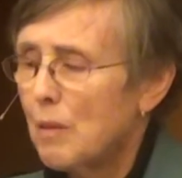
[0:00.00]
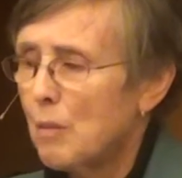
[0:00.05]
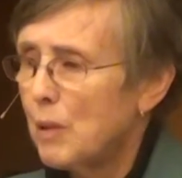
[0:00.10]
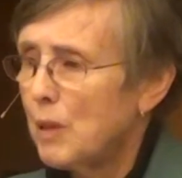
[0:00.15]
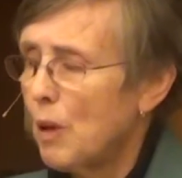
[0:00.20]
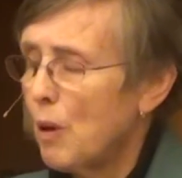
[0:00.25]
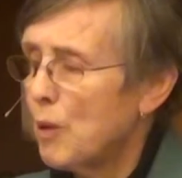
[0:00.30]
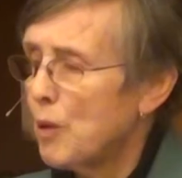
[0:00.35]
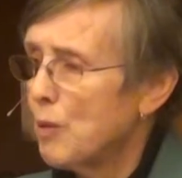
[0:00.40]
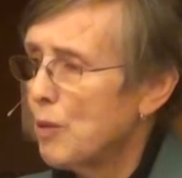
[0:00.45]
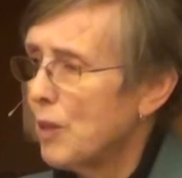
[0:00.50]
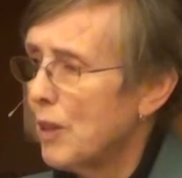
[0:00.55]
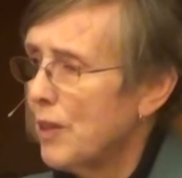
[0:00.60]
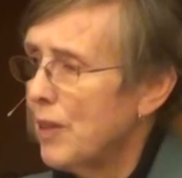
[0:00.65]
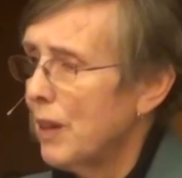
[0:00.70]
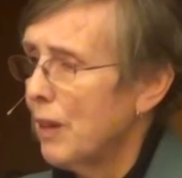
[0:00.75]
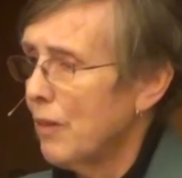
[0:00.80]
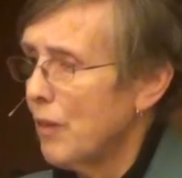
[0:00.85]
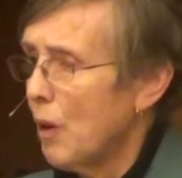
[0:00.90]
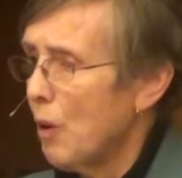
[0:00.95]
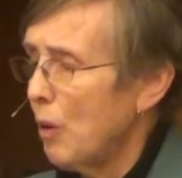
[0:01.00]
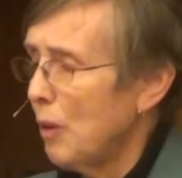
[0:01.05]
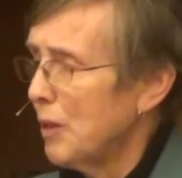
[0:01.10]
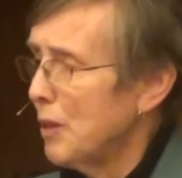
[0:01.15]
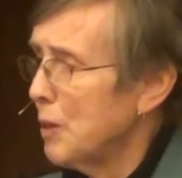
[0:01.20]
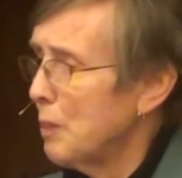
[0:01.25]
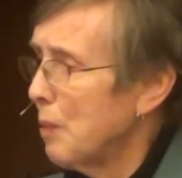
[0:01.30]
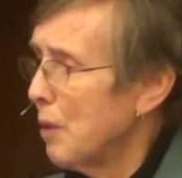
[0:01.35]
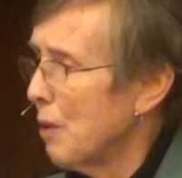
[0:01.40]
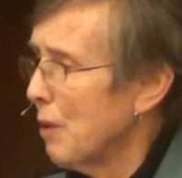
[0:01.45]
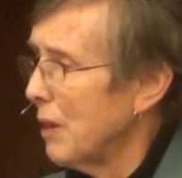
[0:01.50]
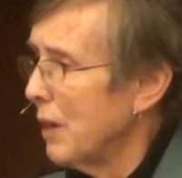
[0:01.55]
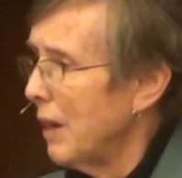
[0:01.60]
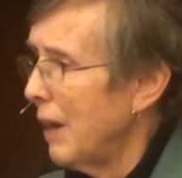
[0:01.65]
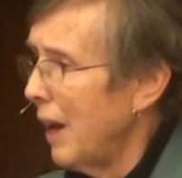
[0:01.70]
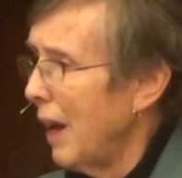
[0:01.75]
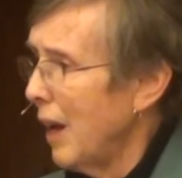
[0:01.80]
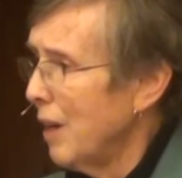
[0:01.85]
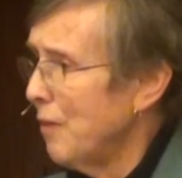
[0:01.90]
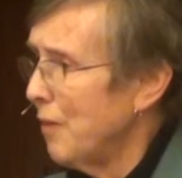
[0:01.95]
we don't usually think of the Holy Spirit
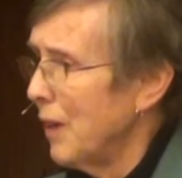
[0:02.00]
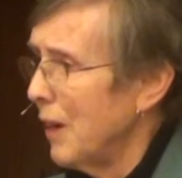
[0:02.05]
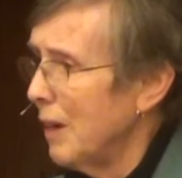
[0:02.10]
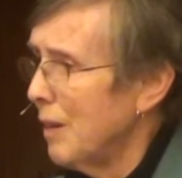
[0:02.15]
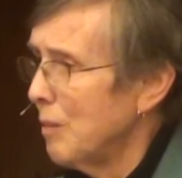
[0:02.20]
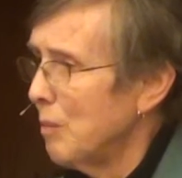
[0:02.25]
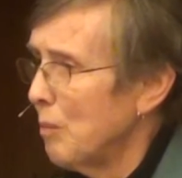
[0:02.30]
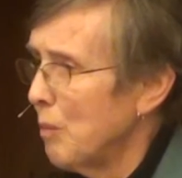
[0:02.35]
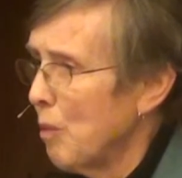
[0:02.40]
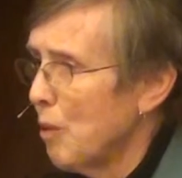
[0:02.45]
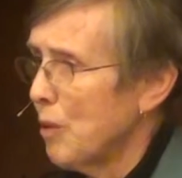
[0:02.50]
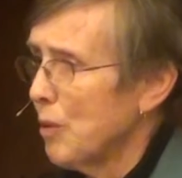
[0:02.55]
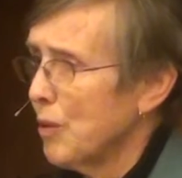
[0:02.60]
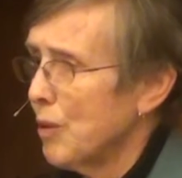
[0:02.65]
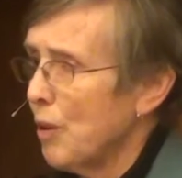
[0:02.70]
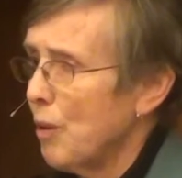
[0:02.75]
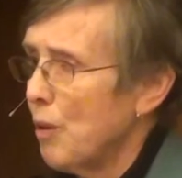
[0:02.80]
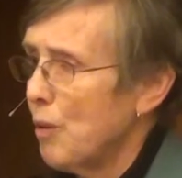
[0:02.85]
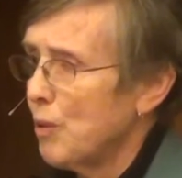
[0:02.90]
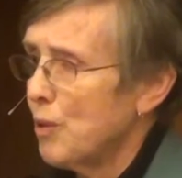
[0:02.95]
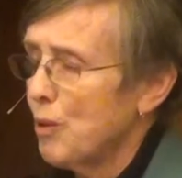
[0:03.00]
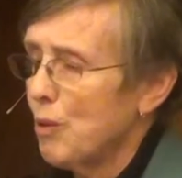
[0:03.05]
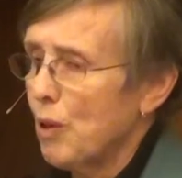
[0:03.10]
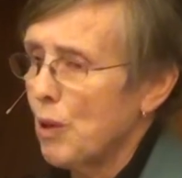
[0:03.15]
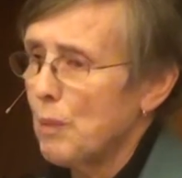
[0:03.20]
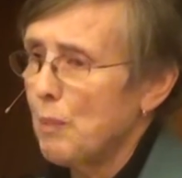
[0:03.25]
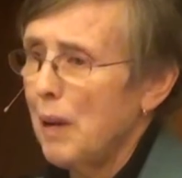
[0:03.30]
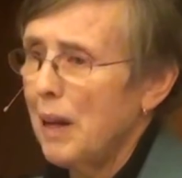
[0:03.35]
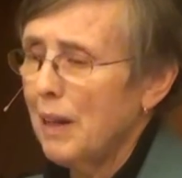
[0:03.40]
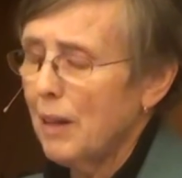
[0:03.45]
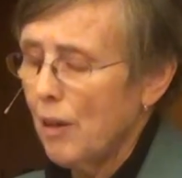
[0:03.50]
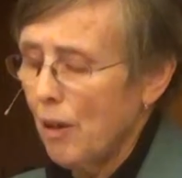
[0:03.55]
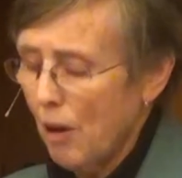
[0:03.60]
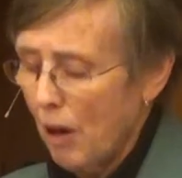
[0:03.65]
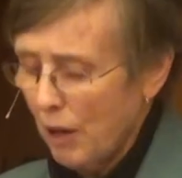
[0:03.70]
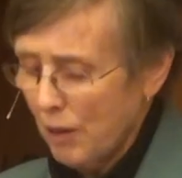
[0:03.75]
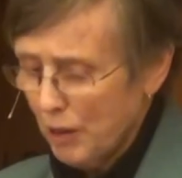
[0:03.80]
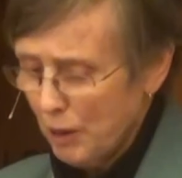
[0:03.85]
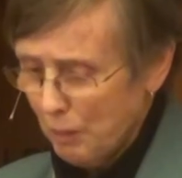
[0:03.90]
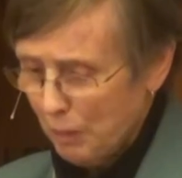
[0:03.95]
in Advent, more so toward
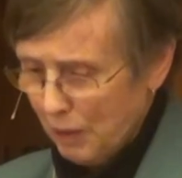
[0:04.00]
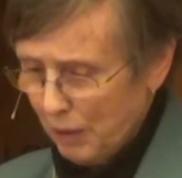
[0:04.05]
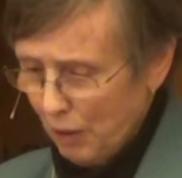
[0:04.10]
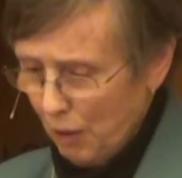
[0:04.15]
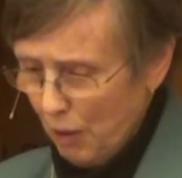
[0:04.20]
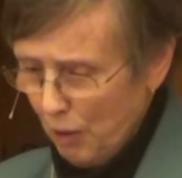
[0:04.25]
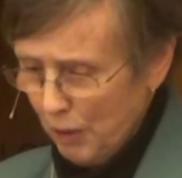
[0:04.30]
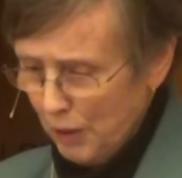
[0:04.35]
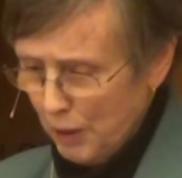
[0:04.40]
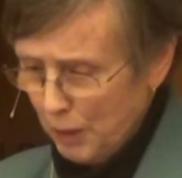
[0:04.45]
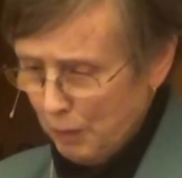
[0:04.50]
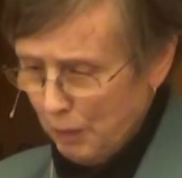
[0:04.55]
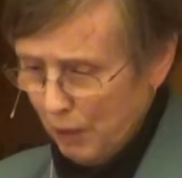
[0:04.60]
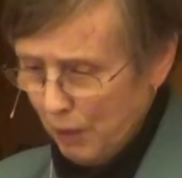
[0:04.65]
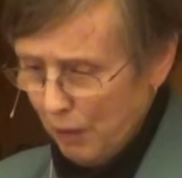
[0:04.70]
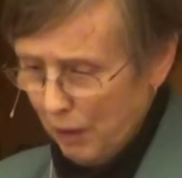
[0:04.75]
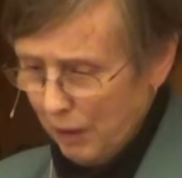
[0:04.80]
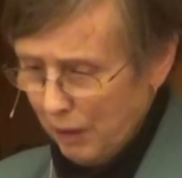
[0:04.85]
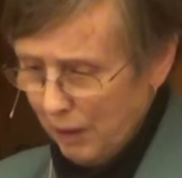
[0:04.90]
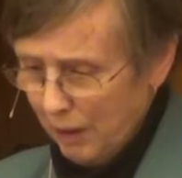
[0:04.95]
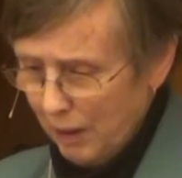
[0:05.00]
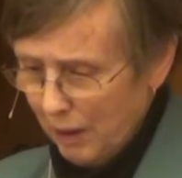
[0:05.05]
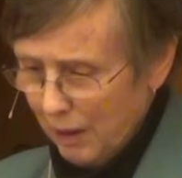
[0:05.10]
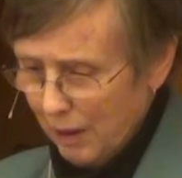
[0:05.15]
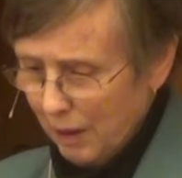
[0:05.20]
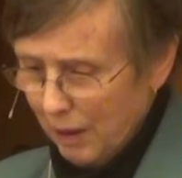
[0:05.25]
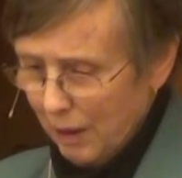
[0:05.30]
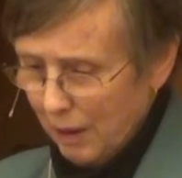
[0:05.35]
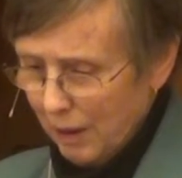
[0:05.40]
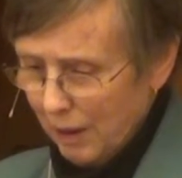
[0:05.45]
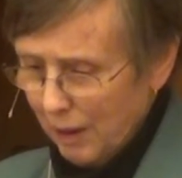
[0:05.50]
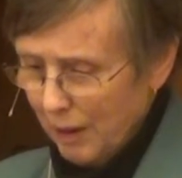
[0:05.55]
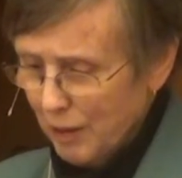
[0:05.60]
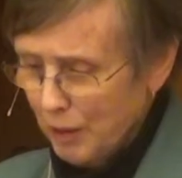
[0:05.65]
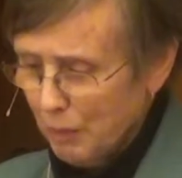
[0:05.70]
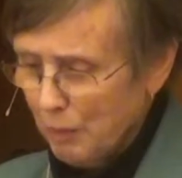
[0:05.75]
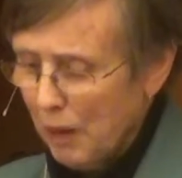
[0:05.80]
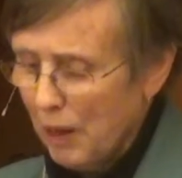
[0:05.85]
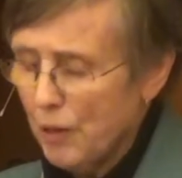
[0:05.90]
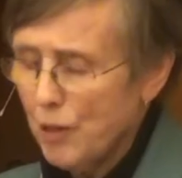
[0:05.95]
Pentecost, but the Holy Spirit
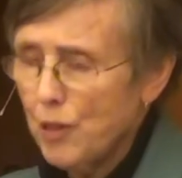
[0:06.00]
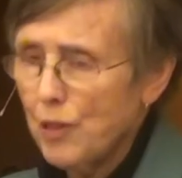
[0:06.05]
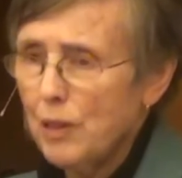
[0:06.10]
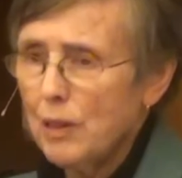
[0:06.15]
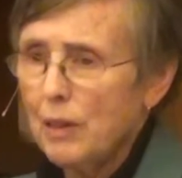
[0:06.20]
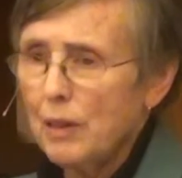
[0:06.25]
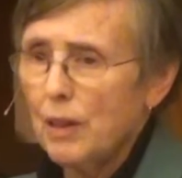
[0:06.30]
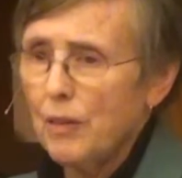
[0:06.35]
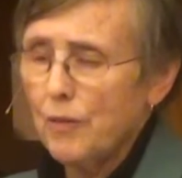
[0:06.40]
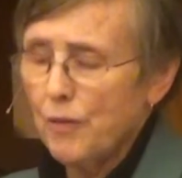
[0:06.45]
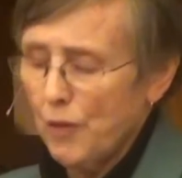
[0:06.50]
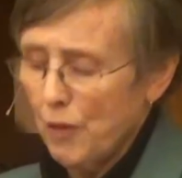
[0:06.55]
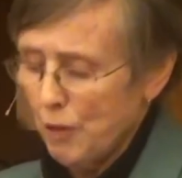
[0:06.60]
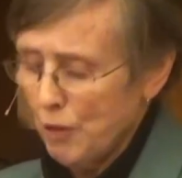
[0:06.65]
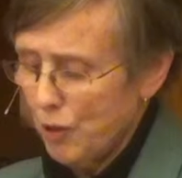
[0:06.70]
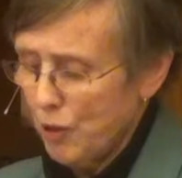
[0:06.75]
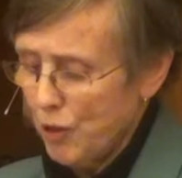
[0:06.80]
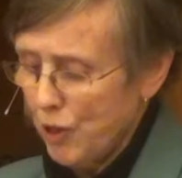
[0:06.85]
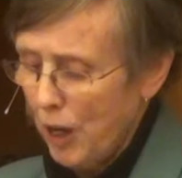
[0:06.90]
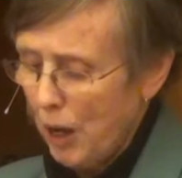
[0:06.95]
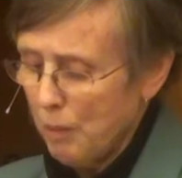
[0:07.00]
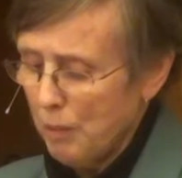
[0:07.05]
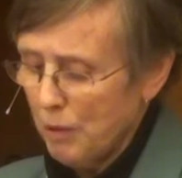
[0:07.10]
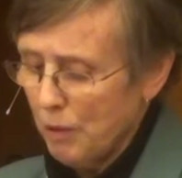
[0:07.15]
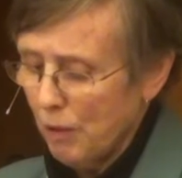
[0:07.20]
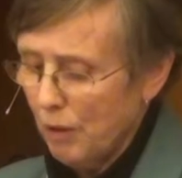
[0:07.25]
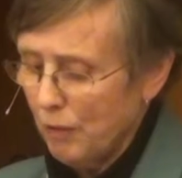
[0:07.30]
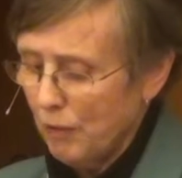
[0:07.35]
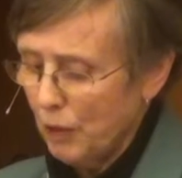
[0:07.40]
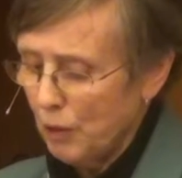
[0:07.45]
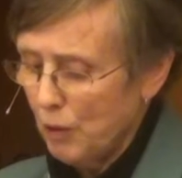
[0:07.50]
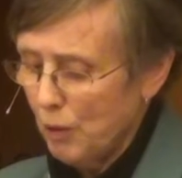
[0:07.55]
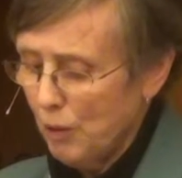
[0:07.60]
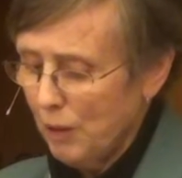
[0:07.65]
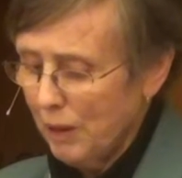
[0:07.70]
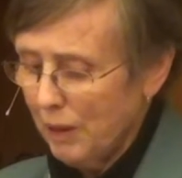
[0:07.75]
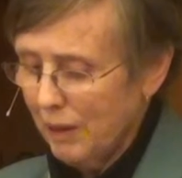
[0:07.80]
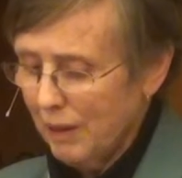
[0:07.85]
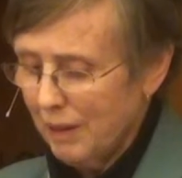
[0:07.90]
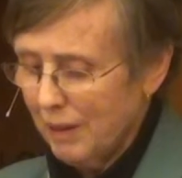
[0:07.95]
is mentioned in that first chapter of
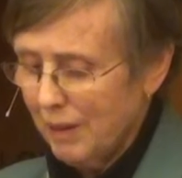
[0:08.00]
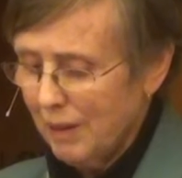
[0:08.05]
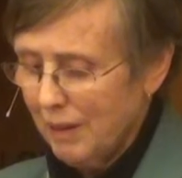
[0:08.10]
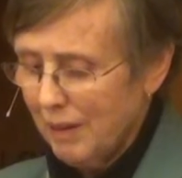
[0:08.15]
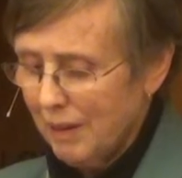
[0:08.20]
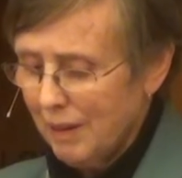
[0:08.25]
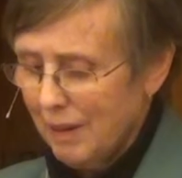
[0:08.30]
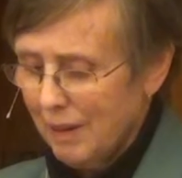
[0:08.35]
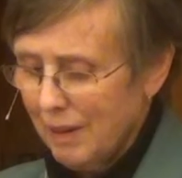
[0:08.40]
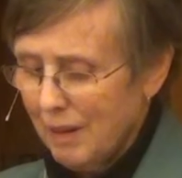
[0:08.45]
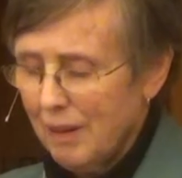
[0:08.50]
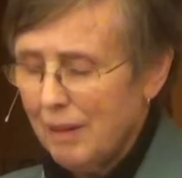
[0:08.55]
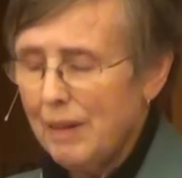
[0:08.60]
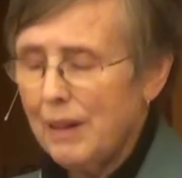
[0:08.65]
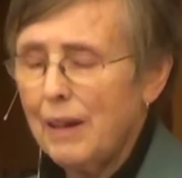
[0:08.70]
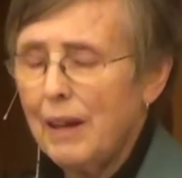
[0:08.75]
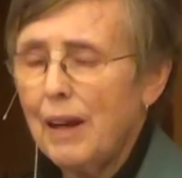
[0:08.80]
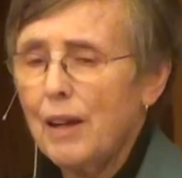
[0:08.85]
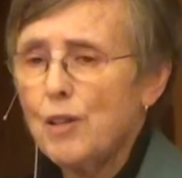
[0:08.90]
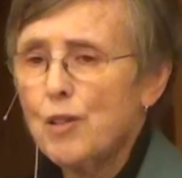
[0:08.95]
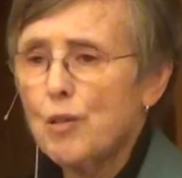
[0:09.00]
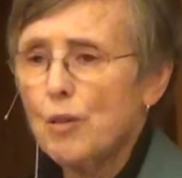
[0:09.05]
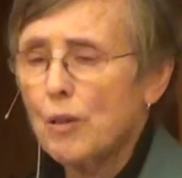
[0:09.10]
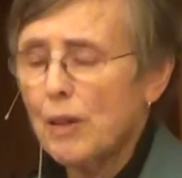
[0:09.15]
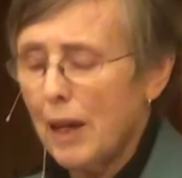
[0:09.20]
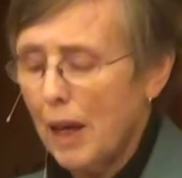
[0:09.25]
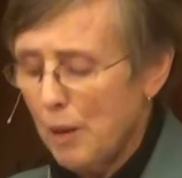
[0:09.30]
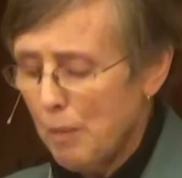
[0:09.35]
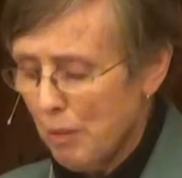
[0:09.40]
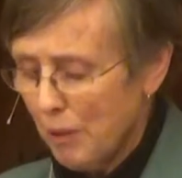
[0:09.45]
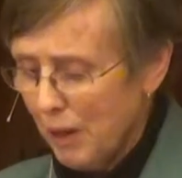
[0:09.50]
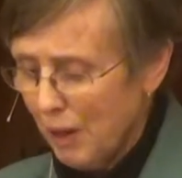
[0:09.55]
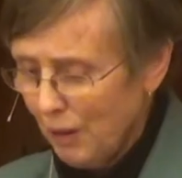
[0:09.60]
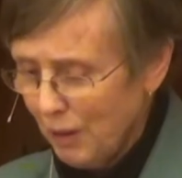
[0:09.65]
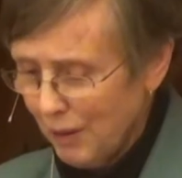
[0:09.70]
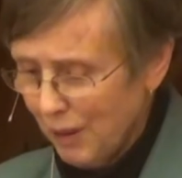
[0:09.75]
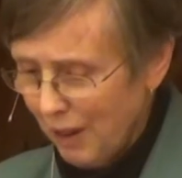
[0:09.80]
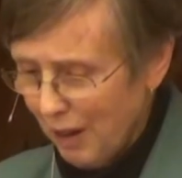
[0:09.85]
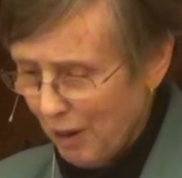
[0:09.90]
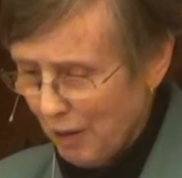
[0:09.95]
Luke. The angel
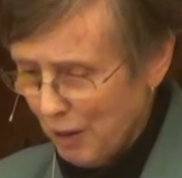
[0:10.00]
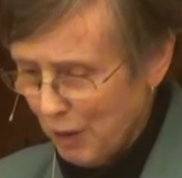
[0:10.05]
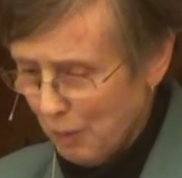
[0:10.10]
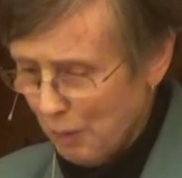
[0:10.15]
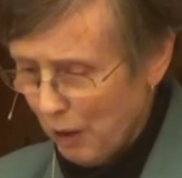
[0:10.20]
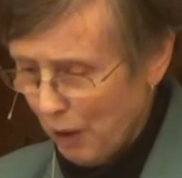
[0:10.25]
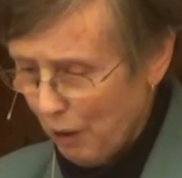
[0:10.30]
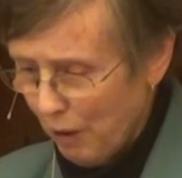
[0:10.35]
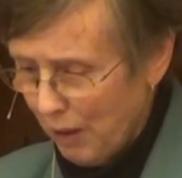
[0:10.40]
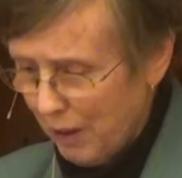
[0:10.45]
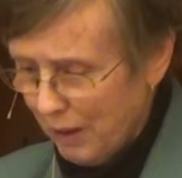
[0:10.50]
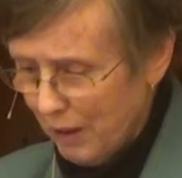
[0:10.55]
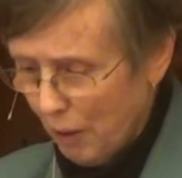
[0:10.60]
Gabriel tells Mary,